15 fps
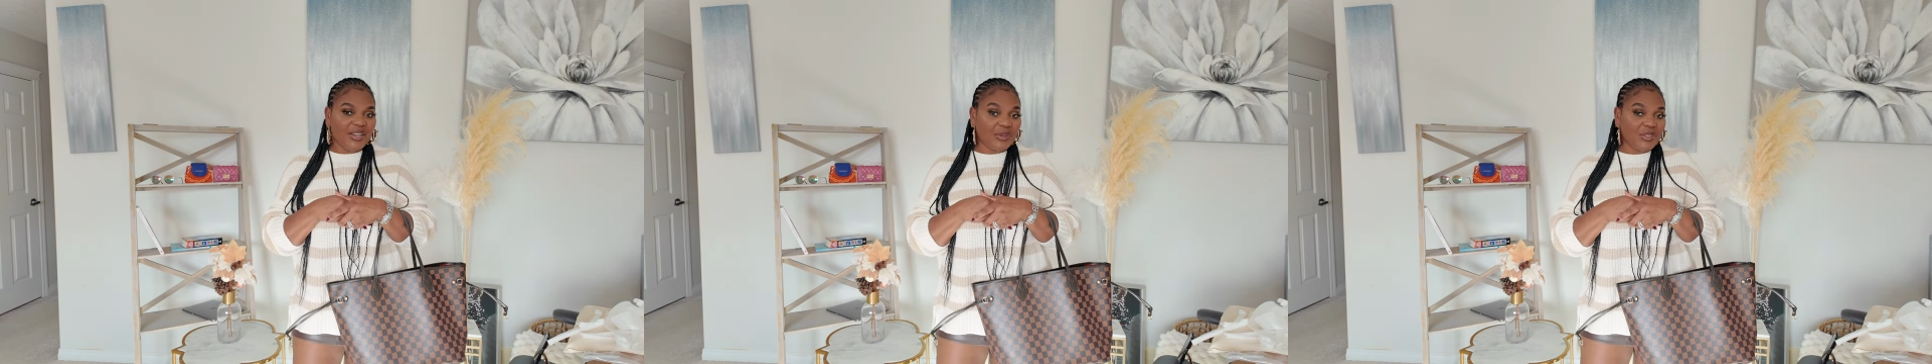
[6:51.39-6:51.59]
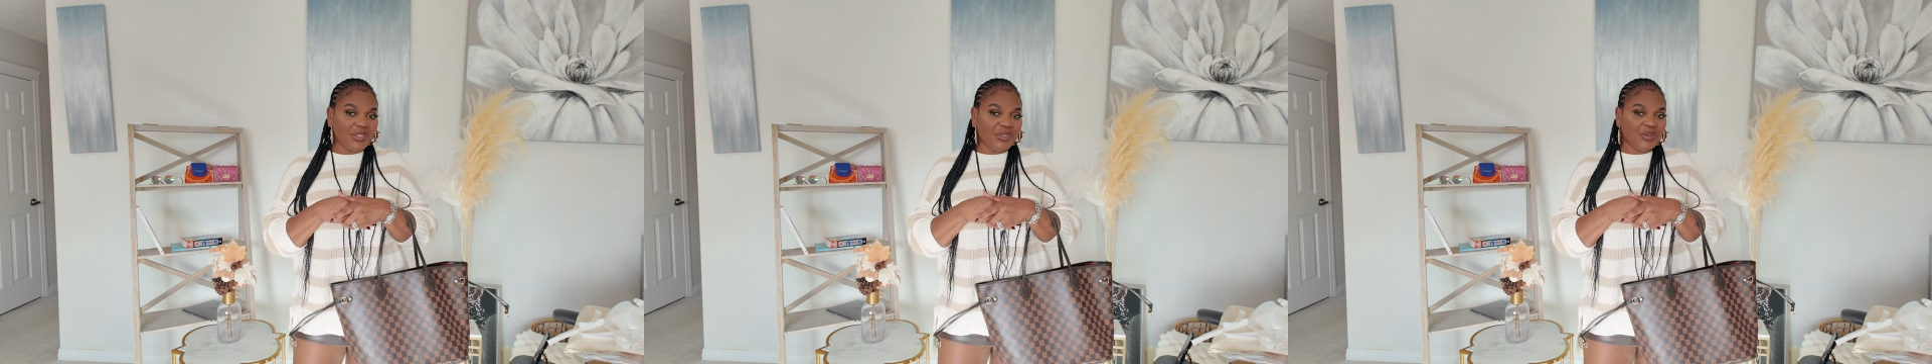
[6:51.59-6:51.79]

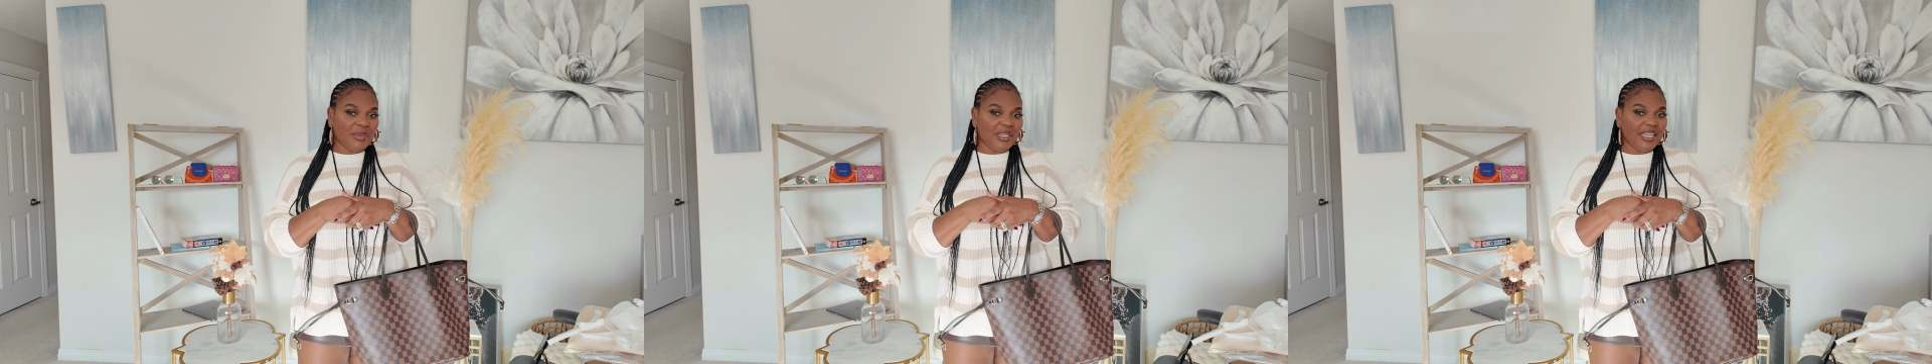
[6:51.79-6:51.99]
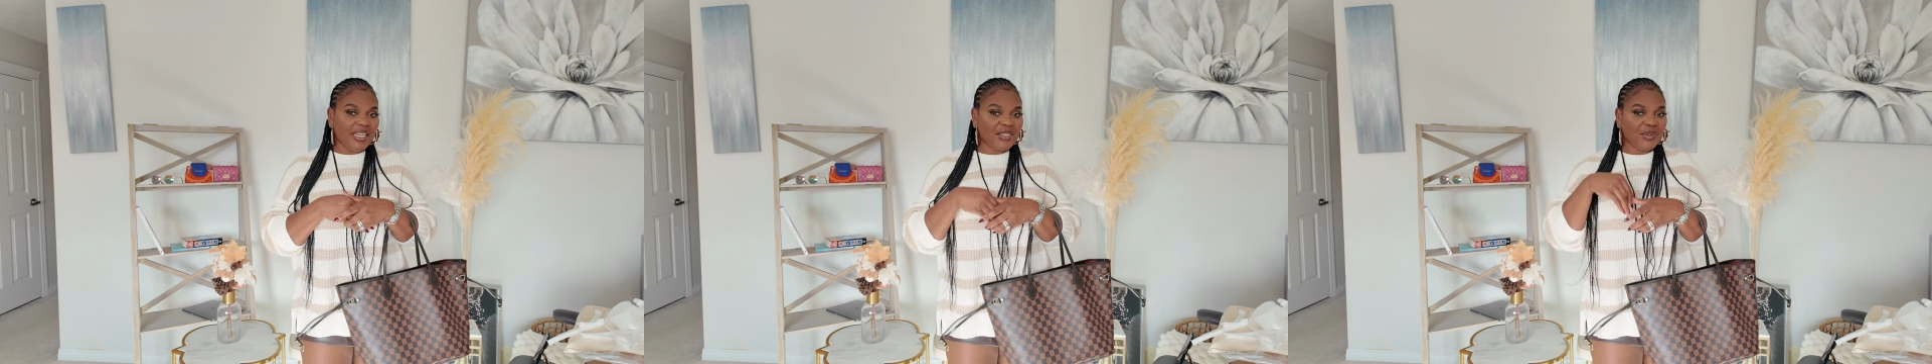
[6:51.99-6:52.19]
I'll see you on
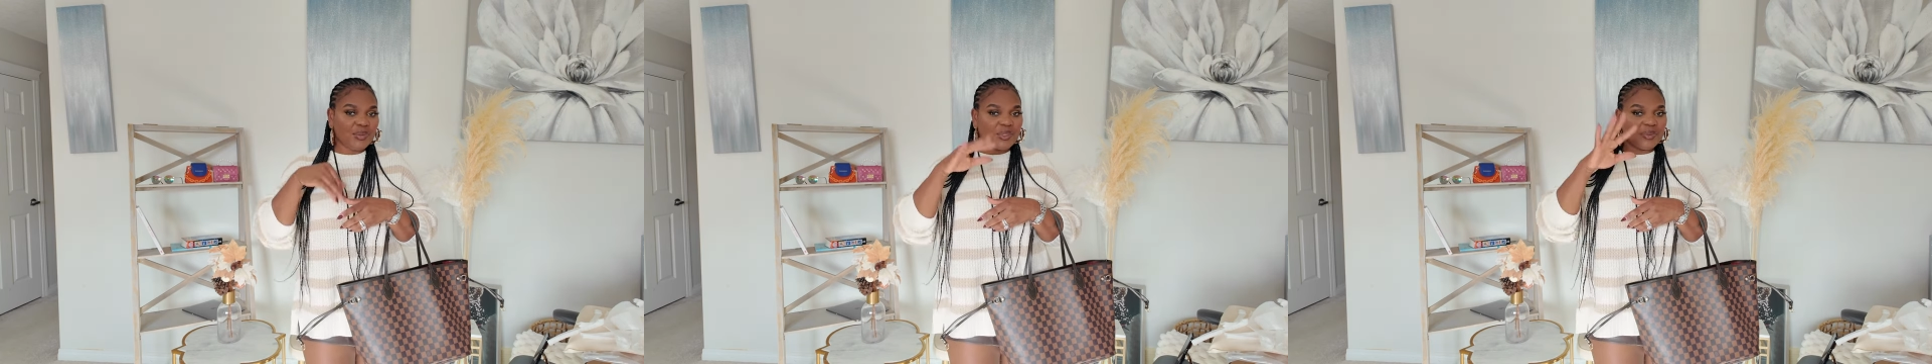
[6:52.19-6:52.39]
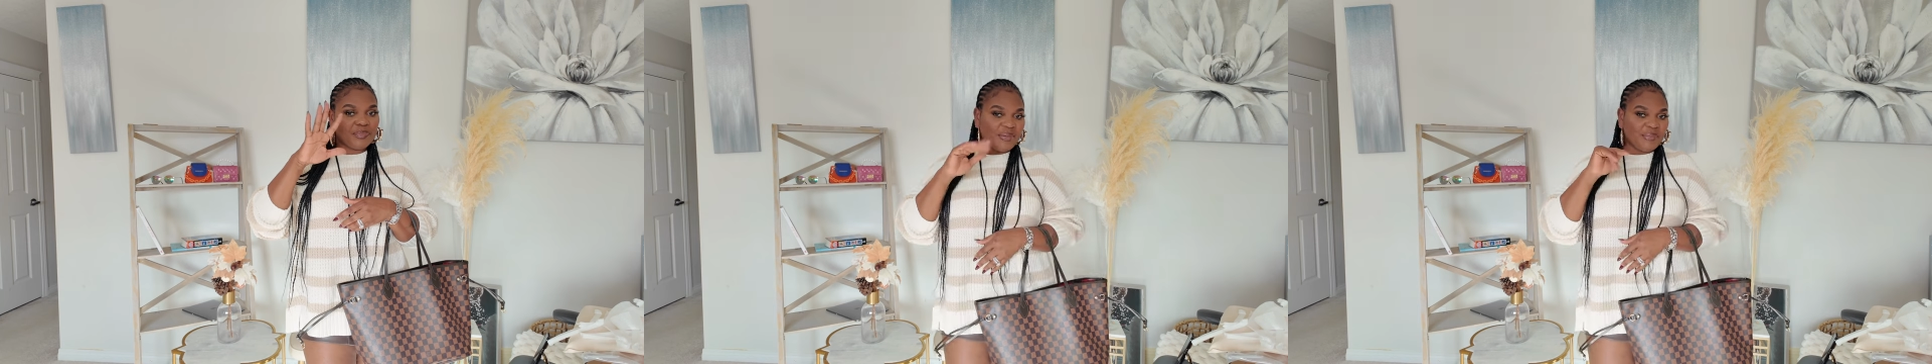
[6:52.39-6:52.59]
my next
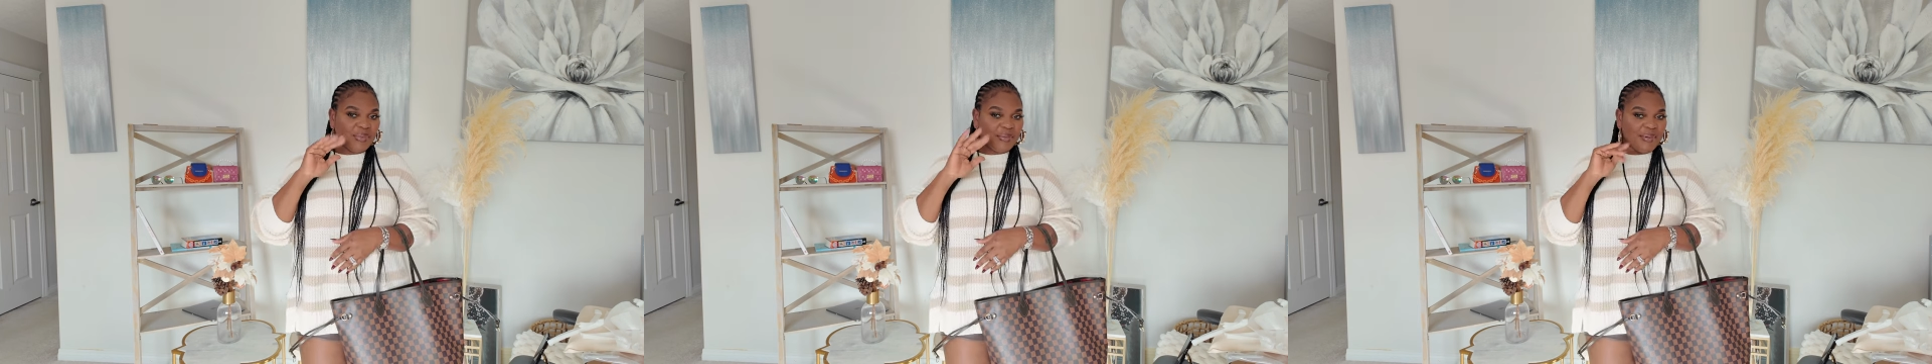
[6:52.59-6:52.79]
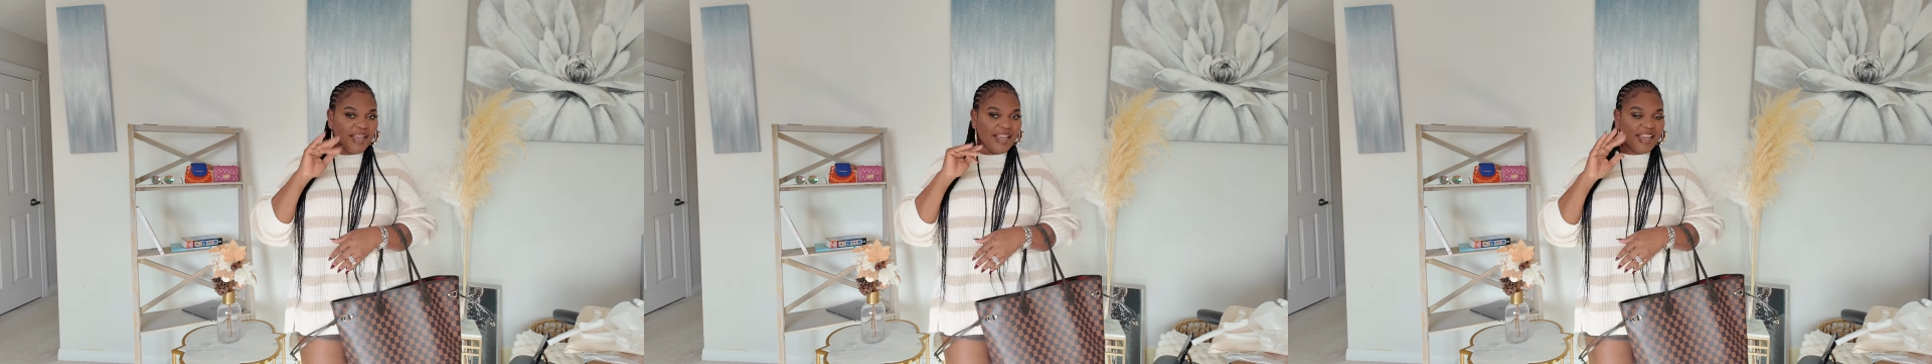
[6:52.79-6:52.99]
one.
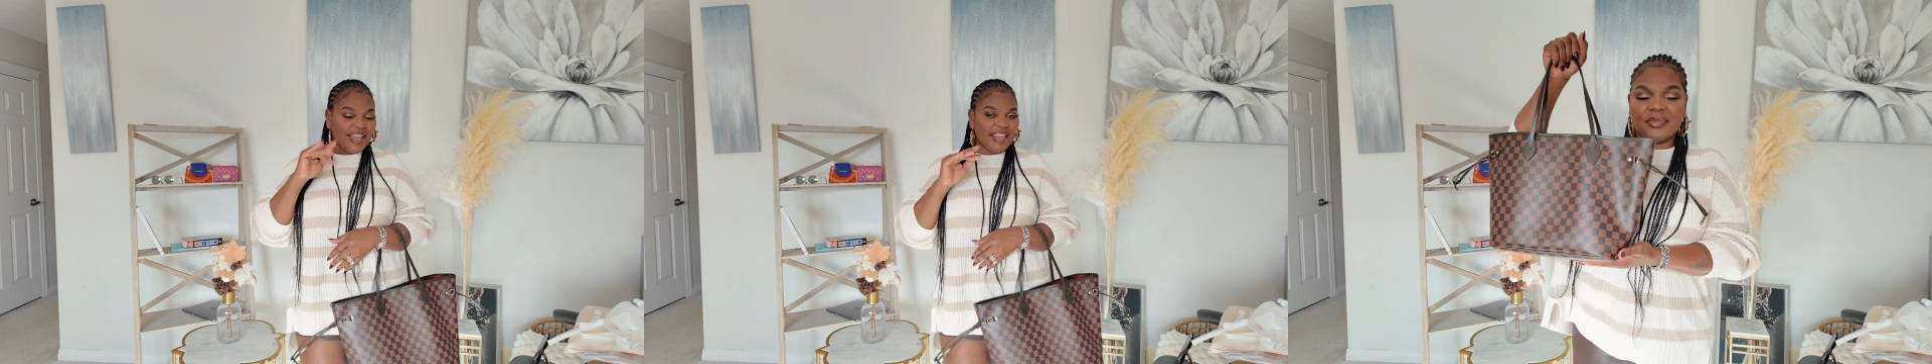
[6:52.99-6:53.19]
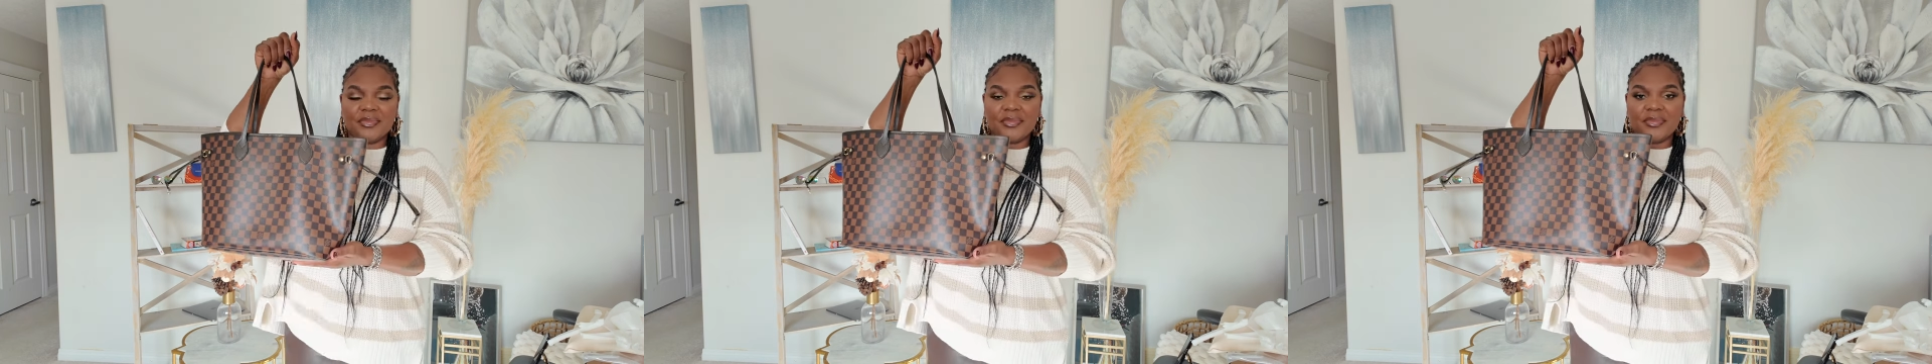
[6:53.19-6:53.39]
Bye